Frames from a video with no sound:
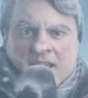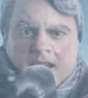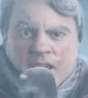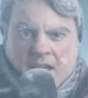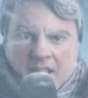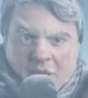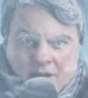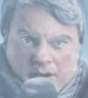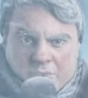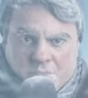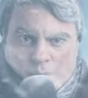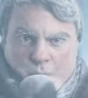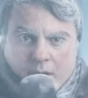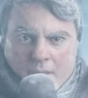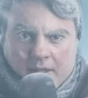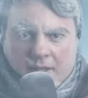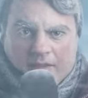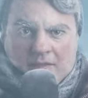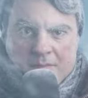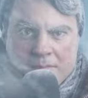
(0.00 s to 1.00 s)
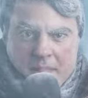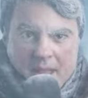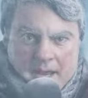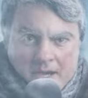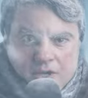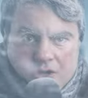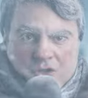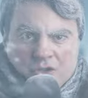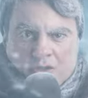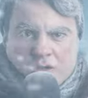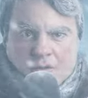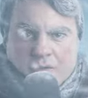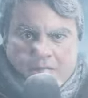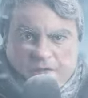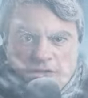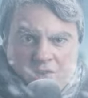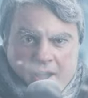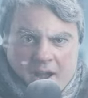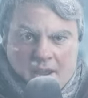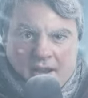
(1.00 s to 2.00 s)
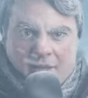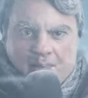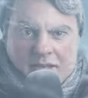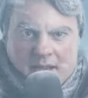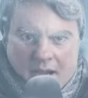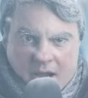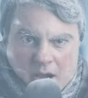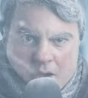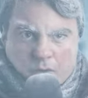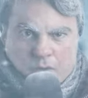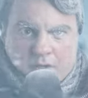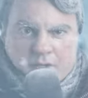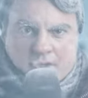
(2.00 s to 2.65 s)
Here's what we've managed to find out.